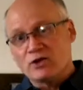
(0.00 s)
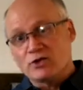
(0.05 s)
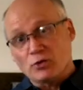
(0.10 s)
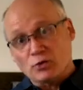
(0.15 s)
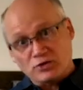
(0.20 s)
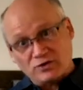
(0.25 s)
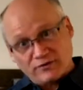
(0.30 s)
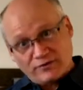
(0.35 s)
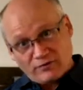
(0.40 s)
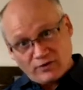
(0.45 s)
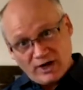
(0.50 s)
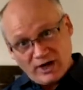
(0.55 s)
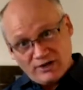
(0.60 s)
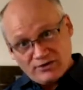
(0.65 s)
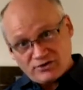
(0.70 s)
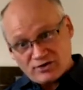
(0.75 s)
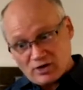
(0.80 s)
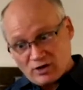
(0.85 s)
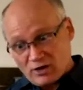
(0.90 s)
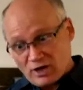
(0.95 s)
those
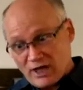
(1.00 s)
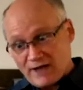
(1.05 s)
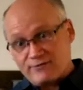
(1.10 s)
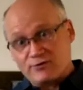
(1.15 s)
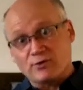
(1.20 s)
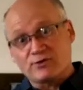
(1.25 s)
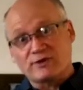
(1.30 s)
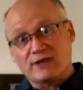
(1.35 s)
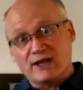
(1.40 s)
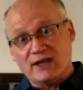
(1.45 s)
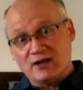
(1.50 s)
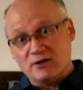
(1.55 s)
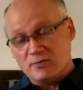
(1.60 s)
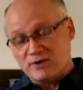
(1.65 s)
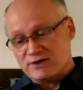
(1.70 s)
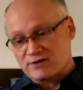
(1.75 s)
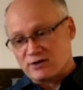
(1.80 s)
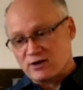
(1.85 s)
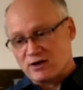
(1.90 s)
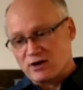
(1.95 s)
friends in our life, those
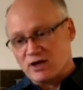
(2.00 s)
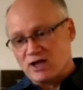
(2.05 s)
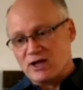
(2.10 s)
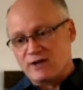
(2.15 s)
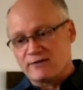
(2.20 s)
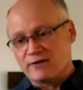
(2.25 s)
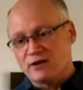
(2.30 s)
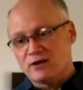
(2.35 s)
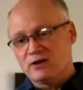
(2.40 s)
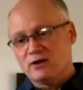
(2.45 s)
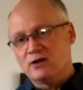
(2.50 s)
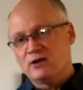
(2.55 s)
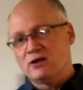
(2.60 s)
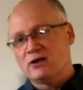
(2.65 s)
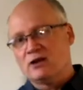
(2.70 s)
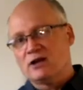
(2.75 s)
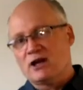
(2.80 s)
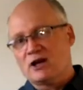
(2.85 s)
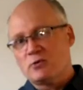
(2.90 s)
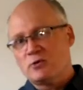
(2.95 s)
enemies in our life?
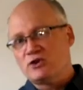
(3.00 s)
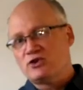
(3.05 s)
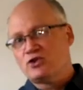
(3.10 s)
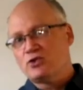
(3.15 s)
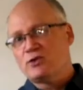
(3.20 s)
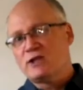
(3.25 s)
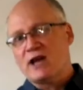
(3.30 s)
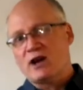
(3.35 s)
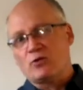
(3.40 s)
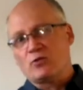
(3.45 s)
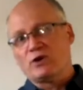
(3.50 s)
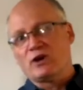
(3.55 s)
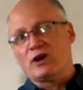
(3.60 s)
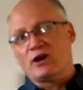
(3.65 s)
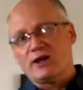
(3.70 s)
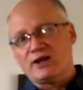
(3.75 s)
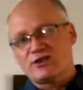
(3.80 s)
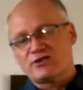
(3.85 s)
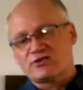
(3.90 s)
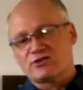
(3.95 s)
How do we do that
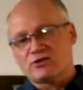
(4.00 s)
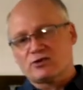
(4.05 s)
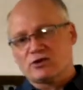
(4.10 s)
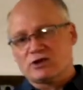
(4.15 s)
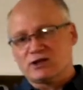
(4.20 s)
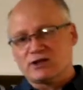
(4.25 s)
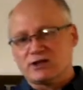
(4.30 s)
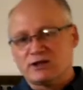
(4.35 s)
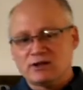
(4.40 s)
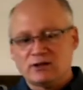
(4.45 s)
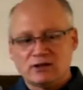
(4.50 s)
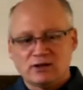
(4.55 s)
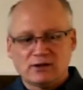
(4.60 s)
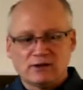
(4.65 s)
relationally?